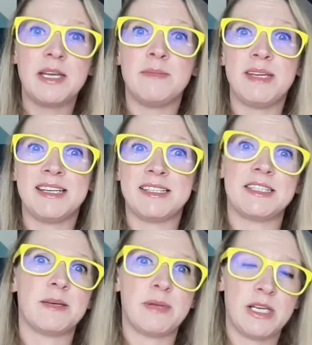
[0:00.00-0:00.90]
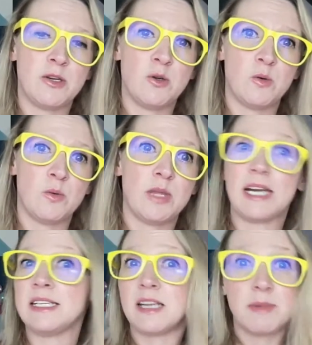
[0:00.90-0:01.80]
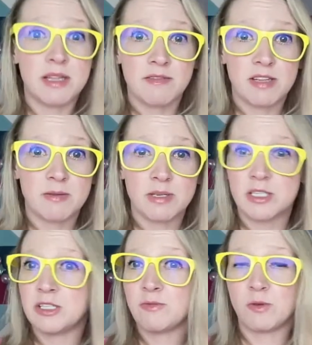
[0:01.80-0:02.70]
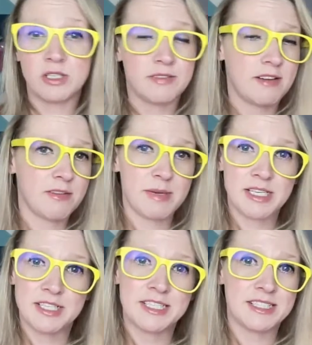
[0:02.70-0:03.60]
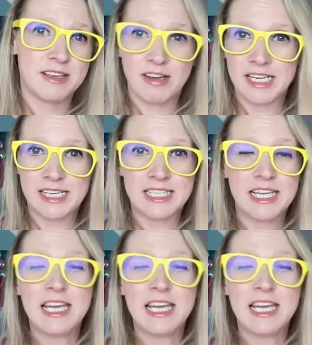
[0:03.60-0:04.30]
Because as somebody who, that is not my love language. Words of affirmation is not it.